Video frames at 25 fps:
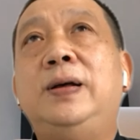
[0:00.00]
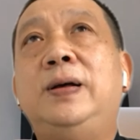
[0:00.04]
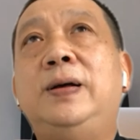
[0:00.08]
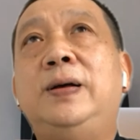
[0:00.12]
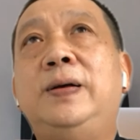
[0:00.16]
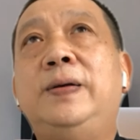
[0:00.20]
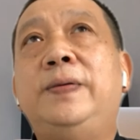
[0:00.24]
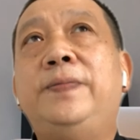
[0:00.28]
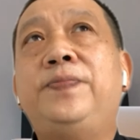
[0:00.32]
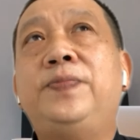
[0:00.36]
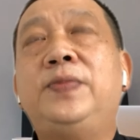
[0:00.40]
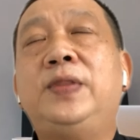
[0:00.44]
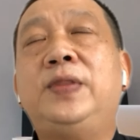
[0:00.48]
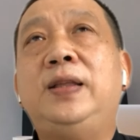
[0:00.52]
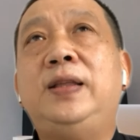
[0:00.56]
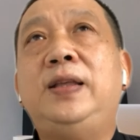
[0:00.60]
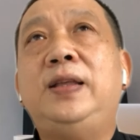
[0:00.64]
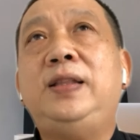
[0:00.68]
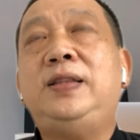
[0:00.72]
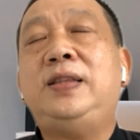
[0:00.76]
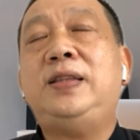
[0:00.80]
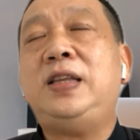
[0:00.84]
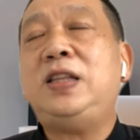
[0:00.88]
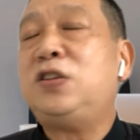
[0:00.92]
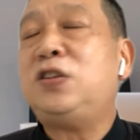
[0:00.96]
Um,
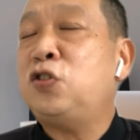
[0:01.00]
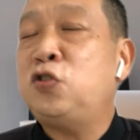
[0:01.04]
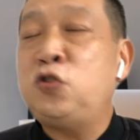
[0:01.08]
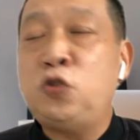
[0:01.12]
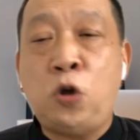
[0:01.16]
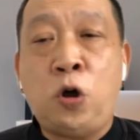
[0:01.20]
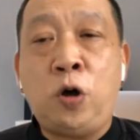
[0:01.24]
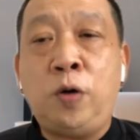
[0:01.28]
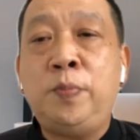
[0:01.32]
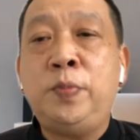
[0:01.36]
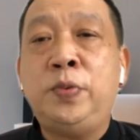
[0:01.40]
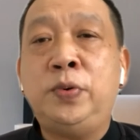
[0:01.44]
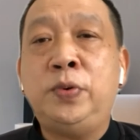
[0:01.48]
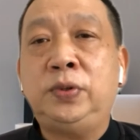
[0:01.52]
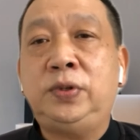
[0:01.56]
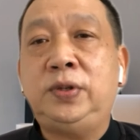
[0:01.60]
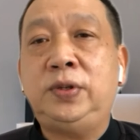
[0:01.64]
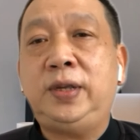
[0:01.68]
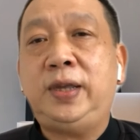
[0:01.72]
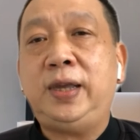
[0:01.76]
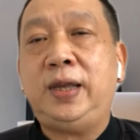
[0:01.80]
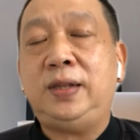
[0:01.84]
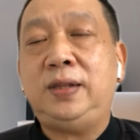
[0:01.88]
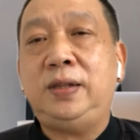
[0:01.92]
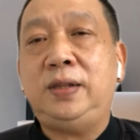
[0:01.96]
it, it's normal
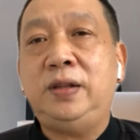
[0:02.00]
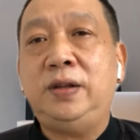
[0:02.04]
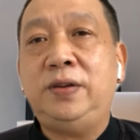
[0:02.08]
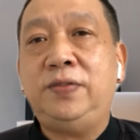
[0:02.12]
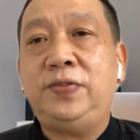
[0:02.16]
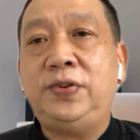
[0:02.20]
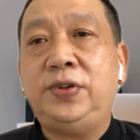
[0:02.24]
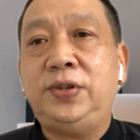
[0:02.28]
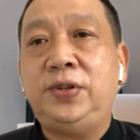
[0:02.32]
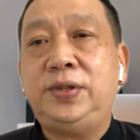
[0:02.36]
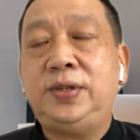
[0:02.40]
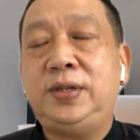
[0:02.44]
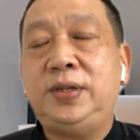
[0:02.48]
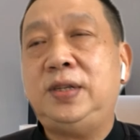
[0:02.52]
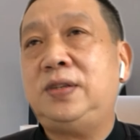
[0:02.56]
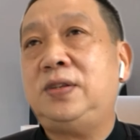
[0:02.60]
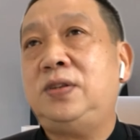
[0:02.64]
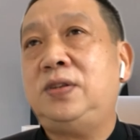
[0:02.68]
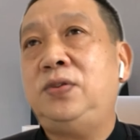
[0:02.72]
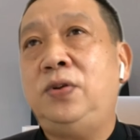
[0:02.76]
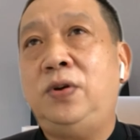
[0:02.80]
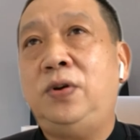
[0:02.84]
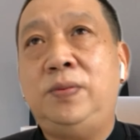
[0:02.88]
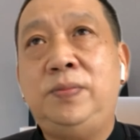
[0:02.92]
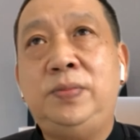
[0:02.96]
to get nervous.
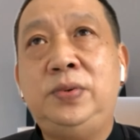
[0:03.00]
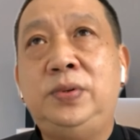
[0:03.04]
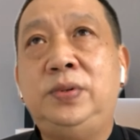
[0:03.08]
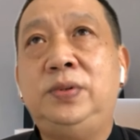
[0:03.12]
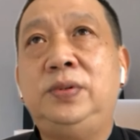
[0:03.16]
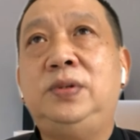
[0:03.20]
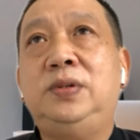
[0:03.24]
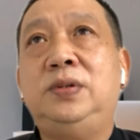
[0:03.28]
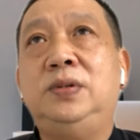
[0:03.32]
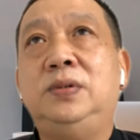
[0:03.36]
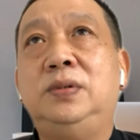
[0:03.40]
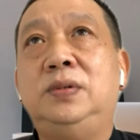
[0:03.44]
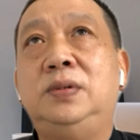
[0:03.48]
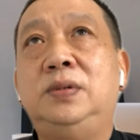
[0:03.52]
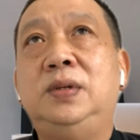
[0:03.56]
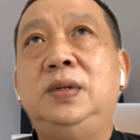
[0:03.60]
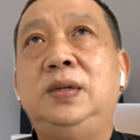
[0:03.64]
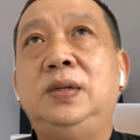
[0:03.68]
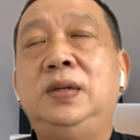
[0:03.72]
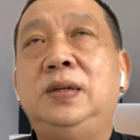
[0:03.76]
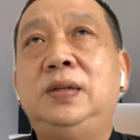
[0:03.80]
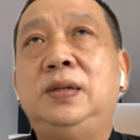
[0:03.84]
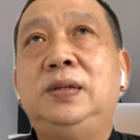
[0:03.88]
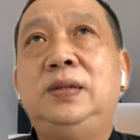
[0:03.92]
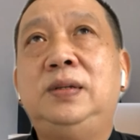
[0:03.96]
It's normal to,
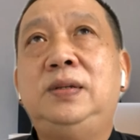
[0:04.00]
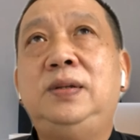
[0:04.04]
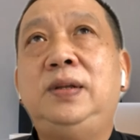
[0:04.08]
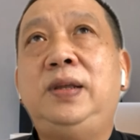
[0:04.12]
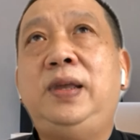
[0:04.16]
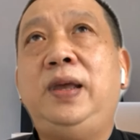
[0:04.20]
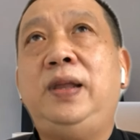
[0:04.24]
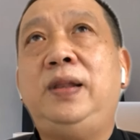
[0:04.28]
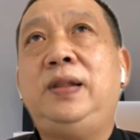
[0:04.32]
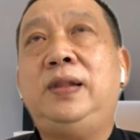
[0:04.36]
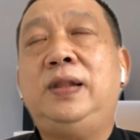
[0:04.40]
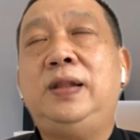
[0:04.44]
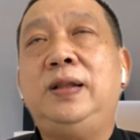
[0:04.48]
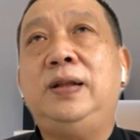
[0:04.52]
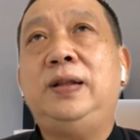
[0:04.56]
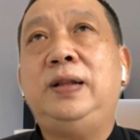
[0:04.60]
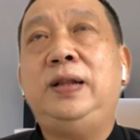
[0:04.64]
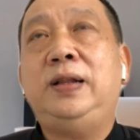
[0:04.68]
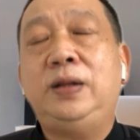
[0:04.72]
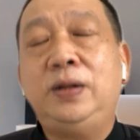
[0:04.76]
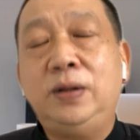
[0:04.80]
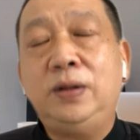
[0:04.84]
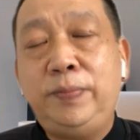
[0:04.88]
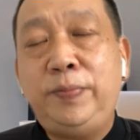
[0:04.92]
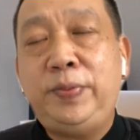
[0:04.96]
to get a
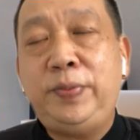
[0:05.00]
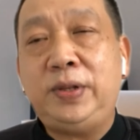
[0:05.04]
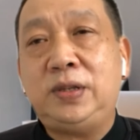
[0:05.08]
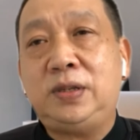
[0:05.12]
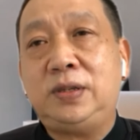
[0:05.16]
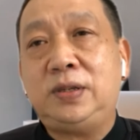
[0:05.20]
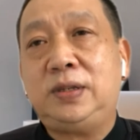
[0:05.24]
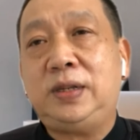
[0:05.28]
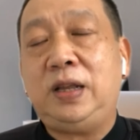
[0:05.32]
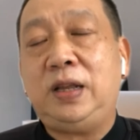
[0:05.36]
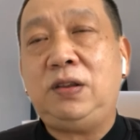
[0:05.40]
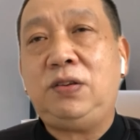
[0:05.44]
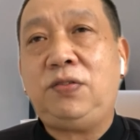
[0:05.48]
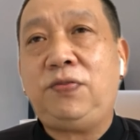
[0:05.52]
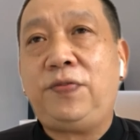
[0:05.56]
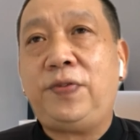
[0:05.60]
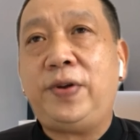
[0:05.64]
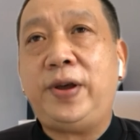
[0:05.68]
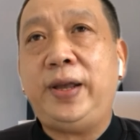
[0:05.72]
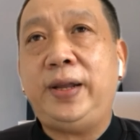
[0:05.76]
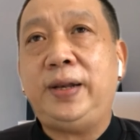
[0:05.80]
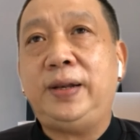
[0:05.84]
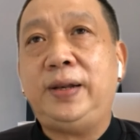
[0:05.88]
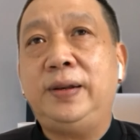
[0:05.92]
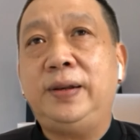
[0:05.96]
little bit stage
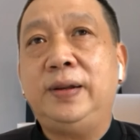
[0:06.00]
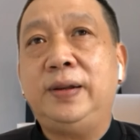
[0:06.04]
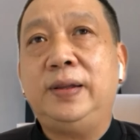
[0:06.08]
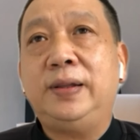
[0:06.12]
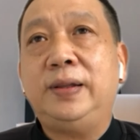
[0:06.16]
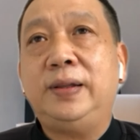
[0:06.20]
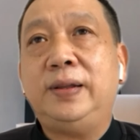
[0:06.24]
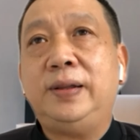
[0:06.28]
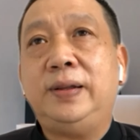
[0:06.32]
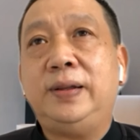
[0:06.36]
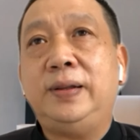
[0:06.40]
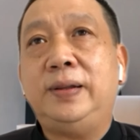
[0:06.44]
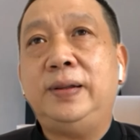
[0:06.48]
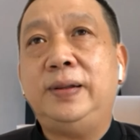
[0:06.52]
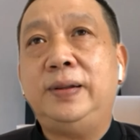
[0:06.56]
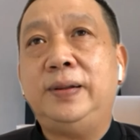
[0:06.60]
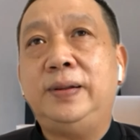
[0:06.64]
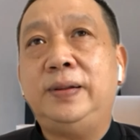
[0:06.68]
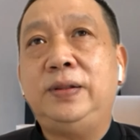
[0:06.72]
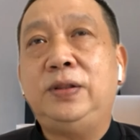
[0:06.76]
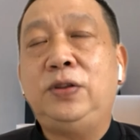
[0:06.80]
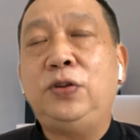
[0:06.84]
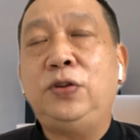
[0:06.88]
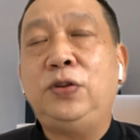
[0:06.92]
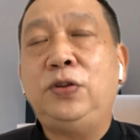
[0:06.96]
fright
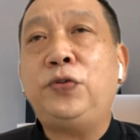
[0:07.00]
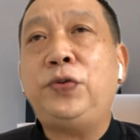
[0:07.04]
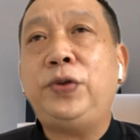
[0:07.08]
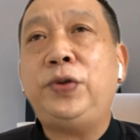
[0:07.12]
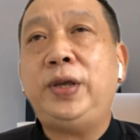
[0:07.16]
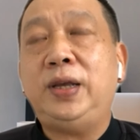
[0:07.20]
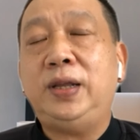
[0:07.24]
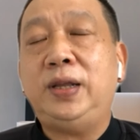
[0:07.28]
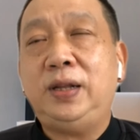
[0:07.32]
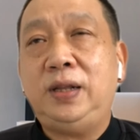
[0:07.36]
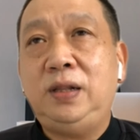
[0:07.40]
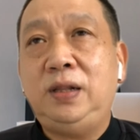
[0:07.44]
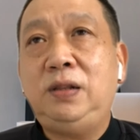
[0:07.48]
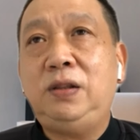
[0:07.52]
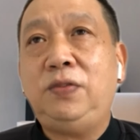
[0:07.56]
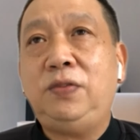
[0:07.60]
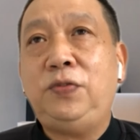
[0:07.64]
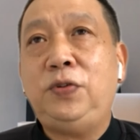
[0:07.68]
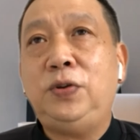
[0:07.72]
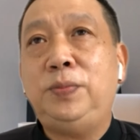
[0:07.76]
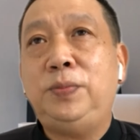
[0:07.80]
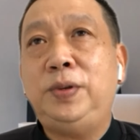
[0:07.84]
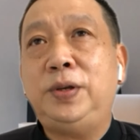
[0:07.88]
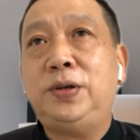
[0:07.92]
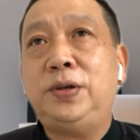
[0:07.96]
uh, during an
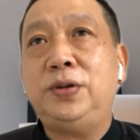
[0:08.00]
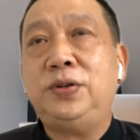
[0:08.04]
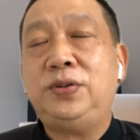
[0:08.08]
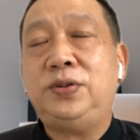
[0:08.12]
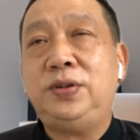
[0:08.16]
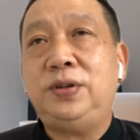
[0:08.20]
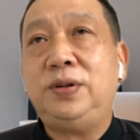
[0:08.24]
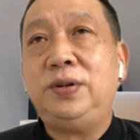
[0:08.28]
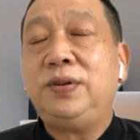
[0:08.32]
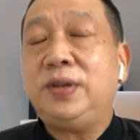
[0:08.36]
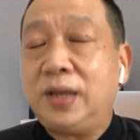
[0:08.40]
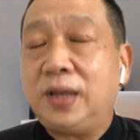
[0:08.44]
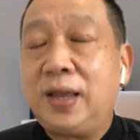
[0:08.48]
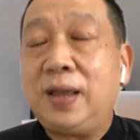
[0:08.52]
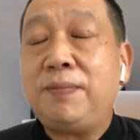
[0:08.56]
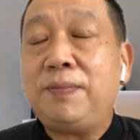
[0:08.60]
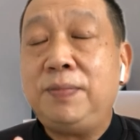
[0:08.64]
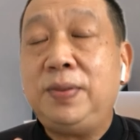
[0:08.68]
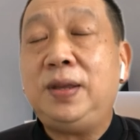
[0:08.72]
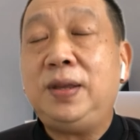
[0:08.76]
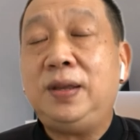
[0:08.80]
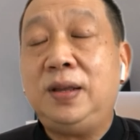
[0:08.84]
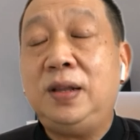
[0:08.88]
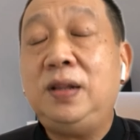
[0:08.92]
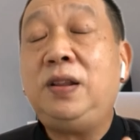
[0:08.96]
interview because you know it
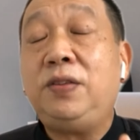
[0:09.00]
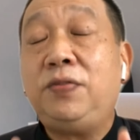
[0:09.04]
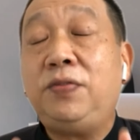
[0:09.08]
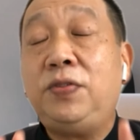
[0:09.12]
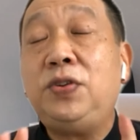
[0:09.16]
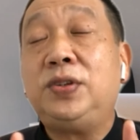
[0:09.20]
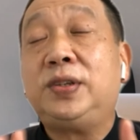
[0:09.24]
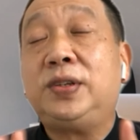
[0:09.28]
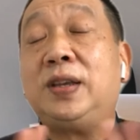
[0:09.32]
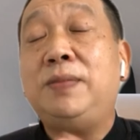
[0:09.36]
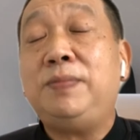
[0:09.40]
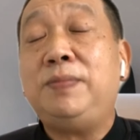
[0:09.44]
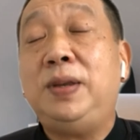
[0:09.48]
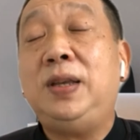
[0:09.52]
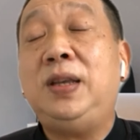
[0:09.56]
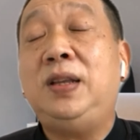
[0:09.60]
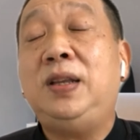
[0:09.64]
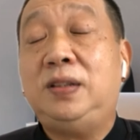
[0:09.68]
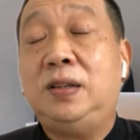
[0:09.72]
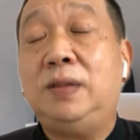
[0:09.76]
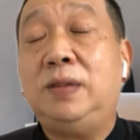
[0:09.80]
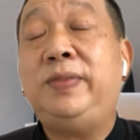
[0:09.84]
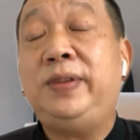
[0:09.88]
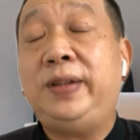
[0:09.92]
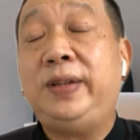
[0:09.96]
can be interviews can be
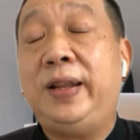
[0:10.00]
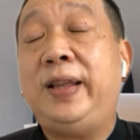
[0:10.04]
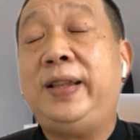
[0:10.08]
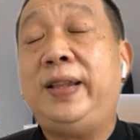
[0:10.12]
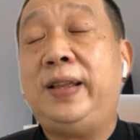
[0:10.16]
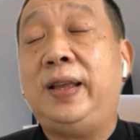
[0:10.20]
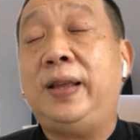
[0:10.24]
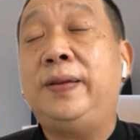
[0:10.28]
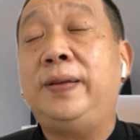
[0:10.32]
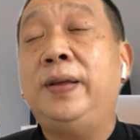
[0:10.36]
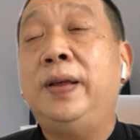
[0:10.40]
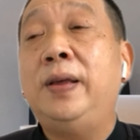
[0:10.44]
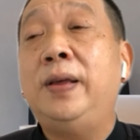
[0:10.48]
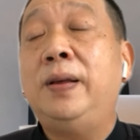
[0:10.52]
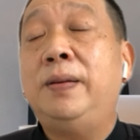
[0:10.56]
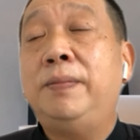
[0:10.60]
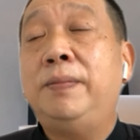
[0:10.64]
intimidating